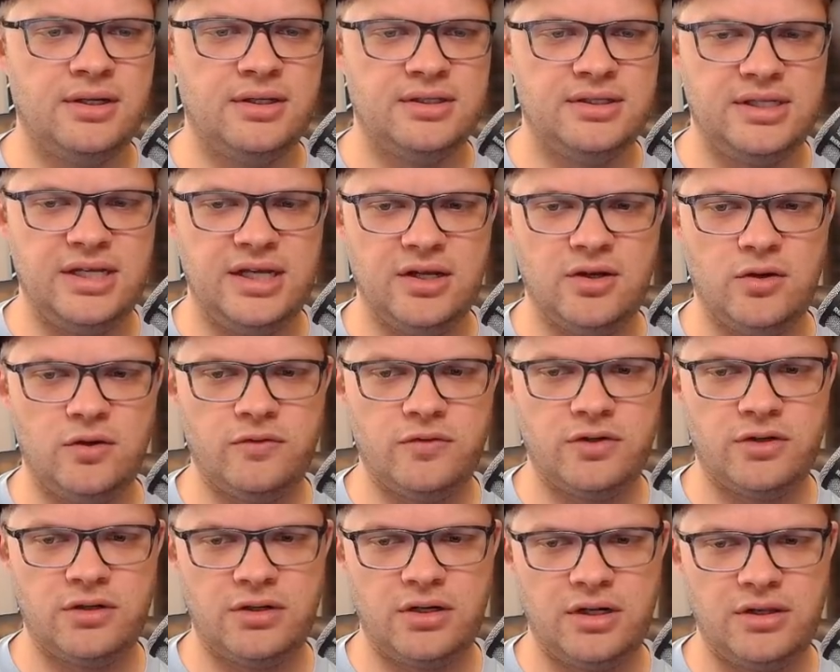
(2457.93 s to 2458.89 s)

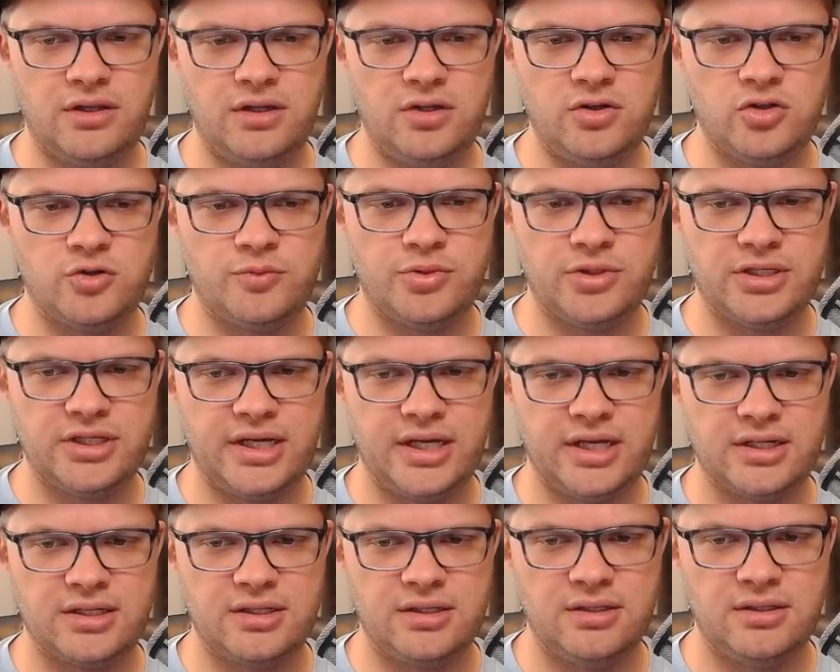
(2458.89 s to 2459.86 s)
Takeover, I think you should
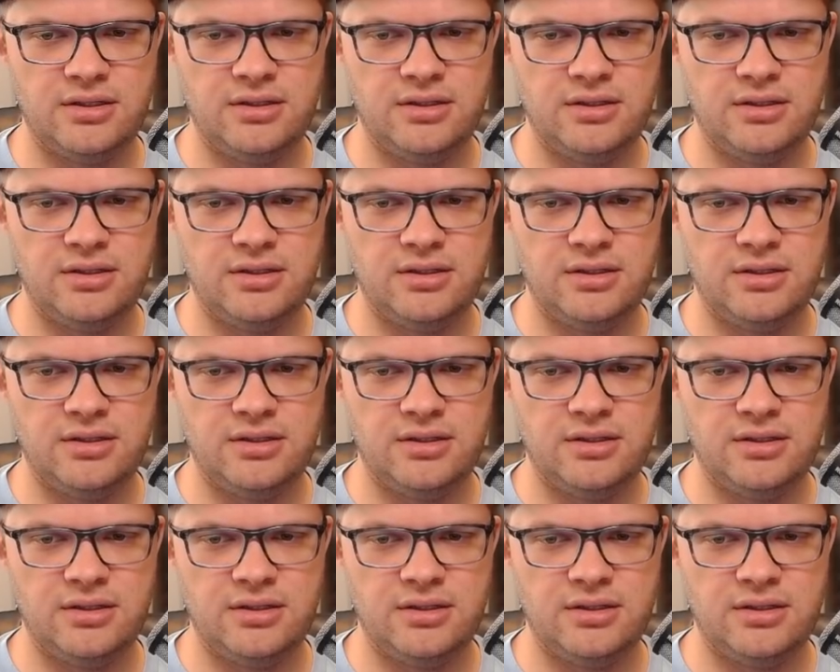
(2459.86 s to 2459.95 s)
protect.